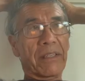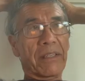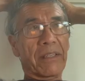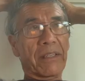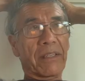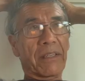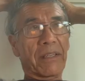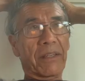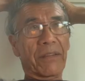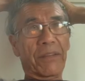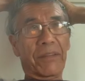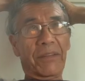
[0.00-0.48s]

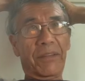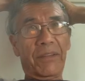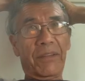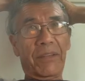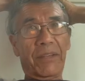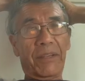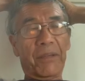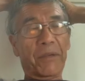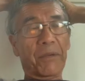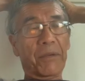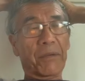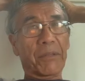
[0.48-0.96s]
And I
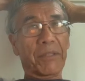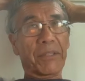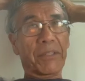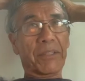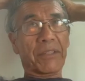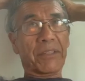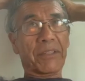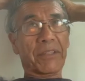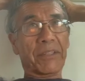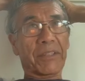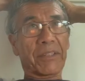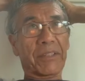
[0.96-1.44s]
call it,
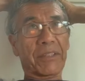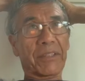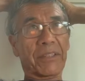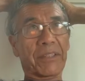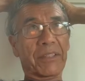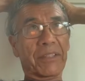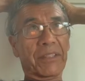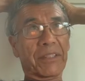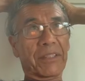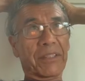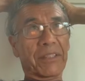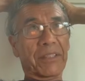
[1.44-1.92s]

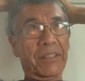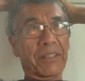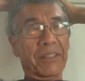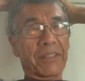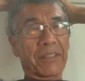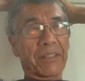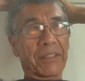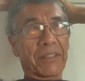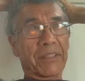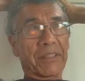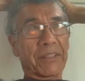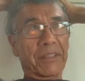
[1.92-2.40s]

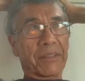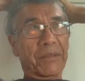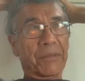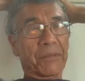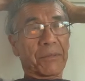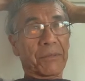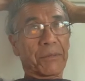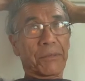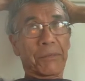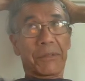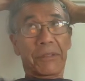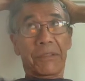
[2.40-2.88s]

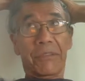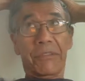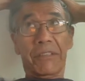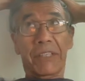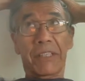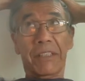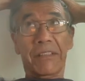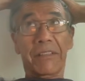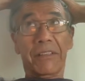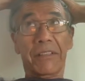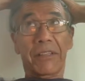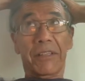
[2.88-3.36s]
what did I
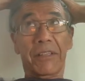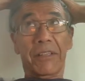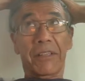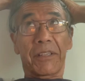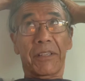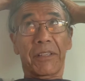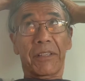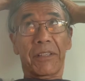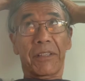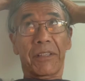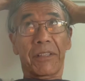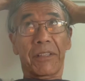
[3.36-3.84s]
say?
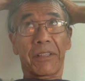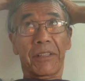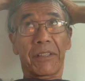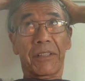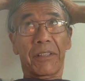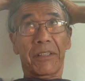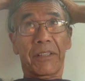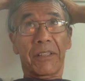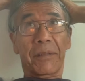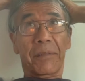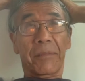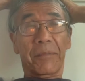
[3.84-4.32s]

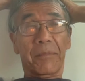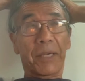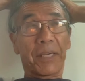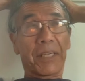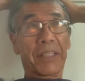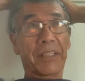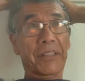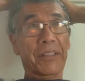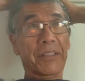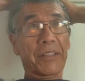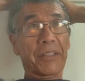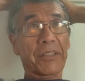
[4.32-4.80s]
My
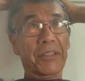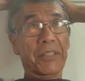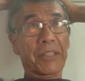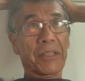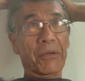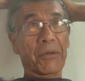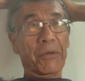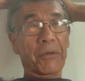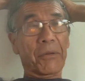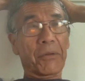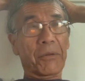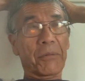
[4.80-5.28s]

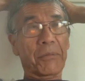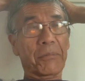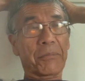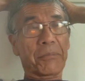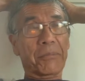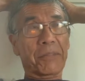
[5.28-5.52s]
eternal home.